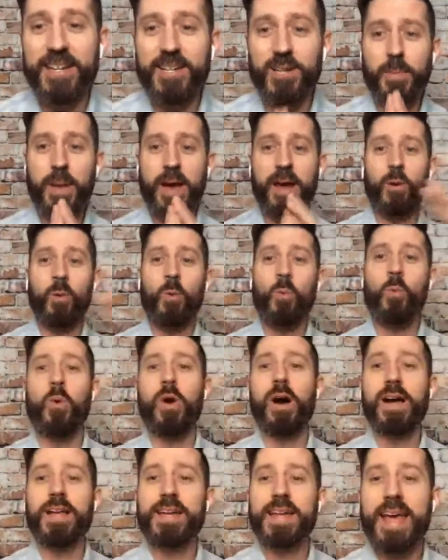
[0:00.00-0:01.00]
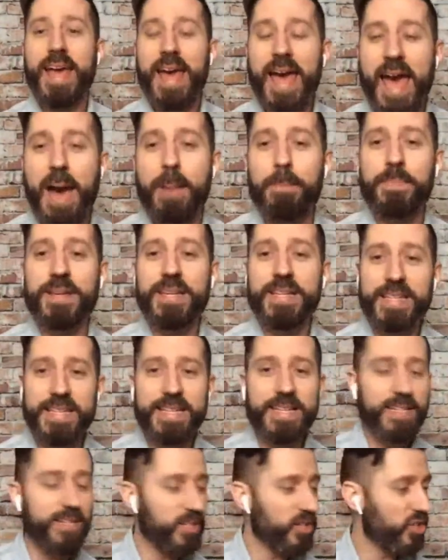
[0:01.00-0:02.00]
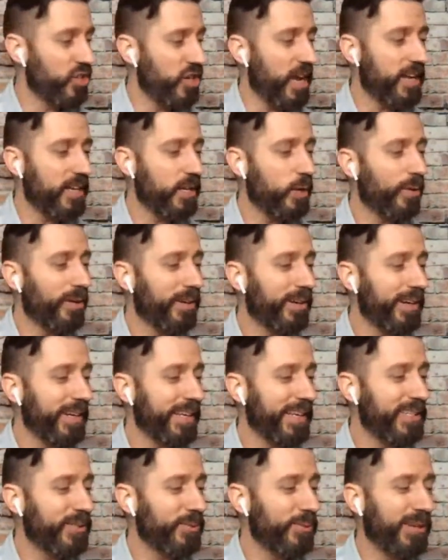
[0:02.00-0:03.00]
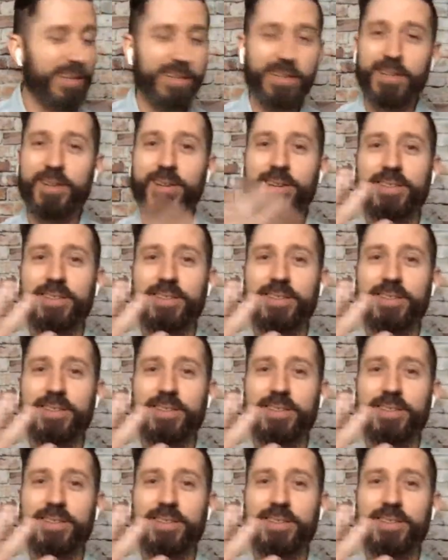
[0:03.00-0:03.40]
no matter what happened in January, guess what?